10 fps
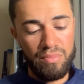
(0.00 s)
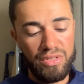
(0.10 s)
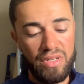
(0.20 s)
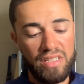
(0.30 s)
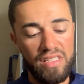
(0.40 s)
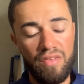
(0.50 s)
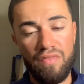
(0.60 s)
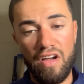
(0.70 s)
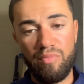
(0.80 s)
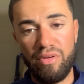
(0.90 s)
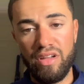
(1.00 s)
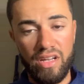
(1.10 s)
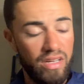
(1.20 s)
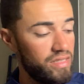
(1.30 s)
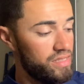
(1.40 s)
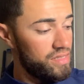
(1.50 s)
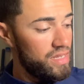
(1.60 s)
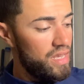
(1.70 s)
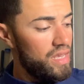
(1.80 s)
puts you at 75 pre-cuts.